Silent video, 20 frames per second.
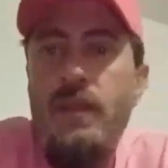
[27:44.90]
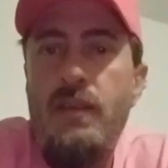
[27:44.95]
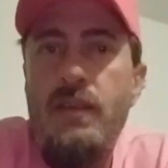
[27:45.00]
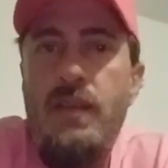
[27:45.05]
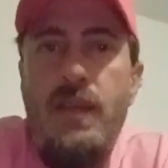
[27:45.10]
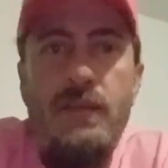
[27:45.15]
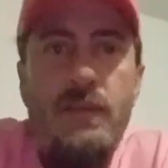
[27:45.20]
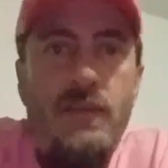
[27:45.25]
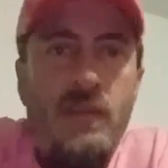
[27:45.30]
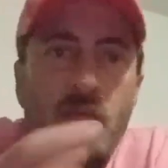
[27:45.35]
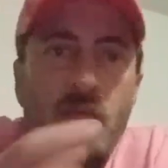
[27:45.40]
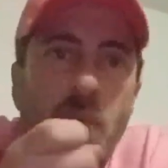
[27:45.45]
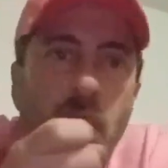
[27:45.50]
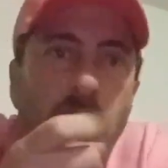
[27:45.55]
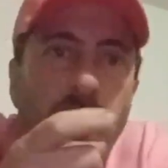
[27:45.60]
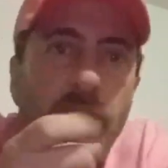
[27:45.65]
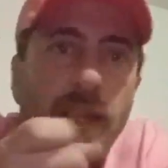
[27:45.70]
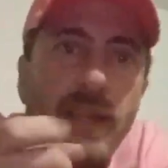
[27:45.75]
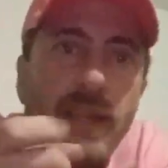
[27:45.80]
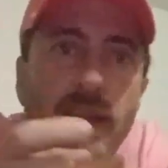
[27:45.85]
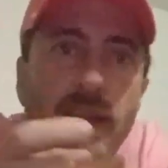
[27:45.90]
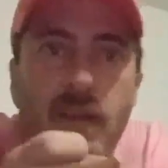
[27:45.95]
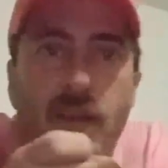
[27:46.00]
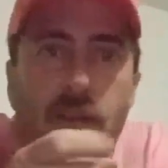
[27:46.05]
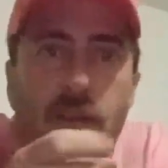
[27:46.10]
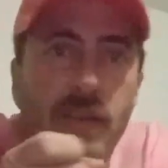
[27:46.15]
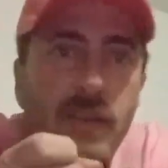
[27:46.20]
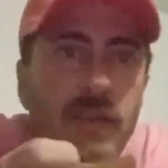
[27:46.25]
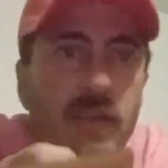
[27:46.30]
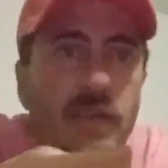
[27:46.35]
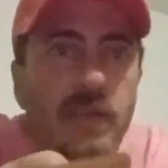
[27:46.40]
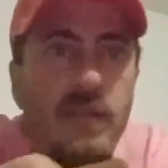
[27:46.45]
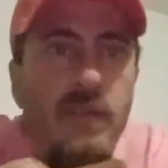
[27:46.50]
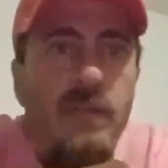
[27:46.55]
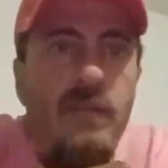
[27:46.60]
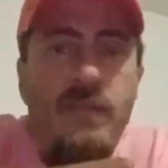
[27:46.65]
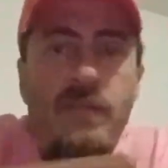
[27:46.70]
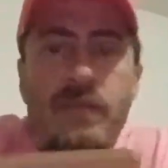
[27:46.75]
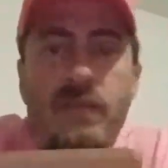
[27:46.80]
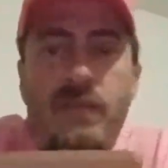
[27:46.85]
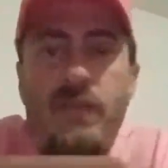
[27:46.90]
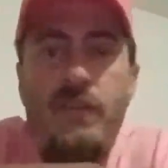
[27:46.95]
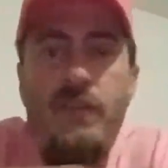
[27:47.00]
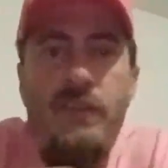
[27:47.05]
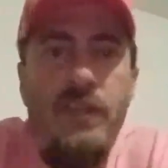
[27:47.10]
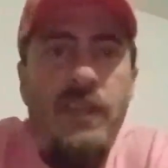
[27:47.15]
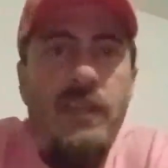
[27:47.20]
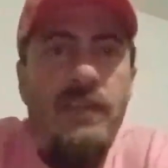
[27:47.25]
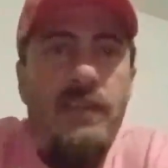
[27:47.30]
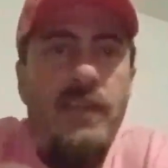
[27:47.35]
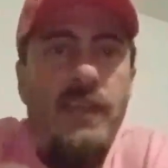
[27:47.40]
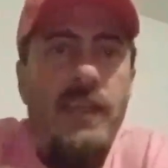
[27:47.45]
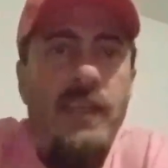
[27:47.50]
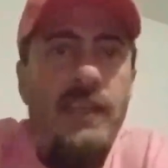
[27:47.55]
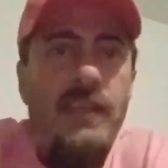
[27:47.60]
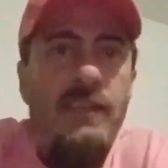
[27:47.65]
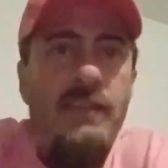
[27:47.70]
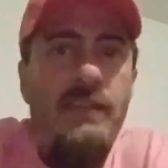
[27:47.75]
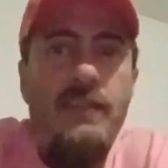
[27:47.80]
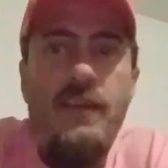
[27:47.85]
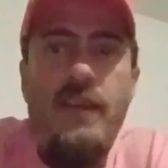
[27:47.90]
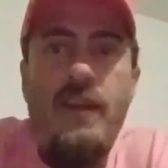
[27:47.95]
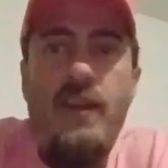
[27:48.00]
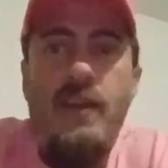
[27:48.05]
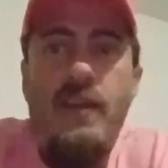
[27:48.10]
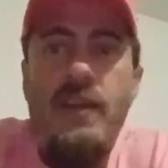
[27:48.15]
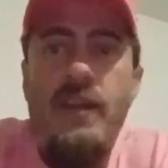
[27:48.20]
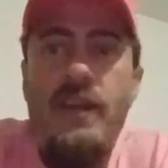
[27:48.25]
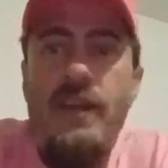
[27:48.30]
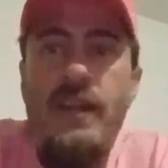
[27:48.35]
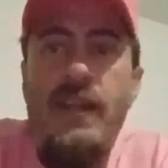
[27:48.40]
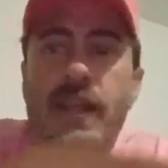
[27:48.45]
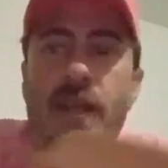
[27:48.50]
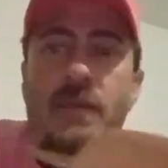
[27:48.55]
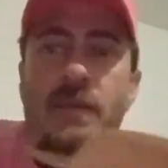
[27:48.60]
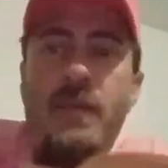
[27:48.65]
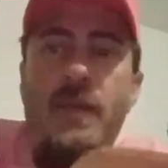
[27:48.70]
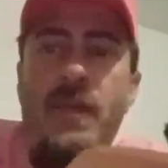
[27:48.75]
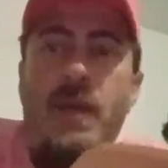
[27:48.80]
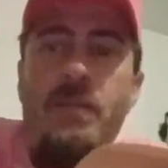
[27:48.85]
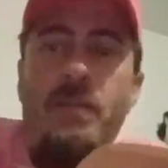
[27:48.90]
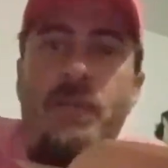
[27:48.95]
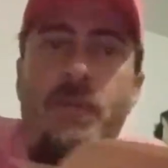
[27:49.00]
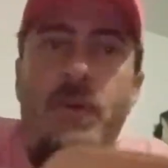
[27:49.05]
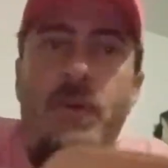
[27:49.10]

you have to spray a little shit to get it started and let him come